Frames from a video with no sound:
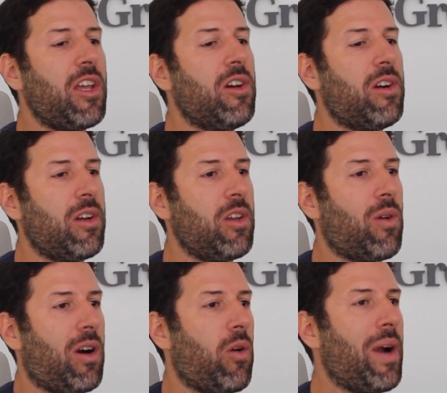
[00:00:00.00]
year,
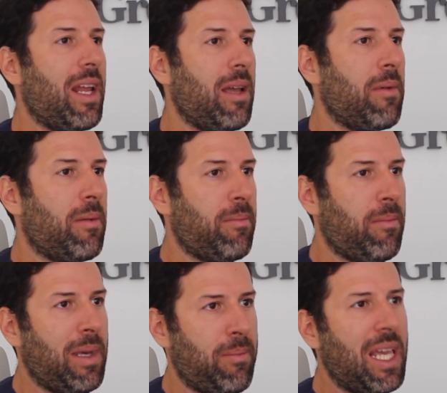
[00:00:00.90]
you are already
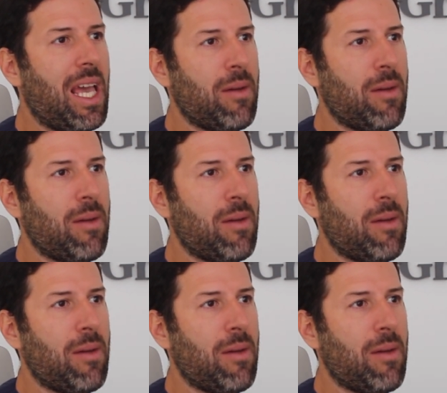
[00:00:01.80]
being